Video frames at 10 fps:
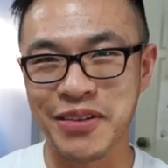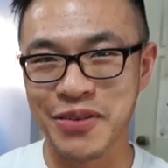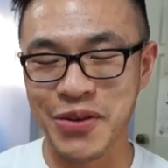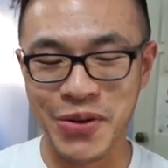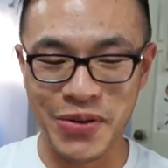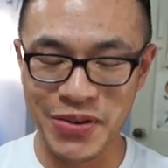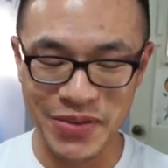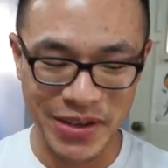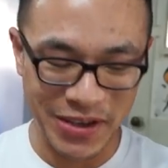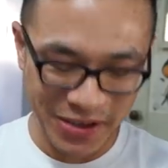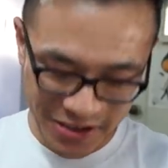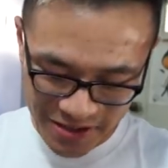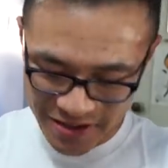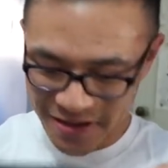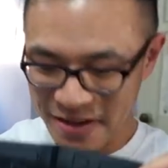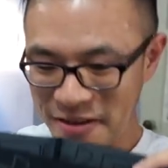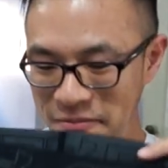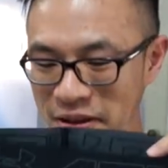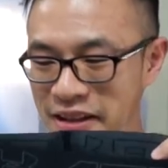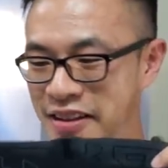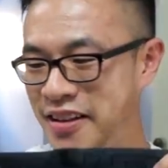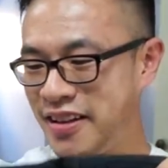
in a row or something. But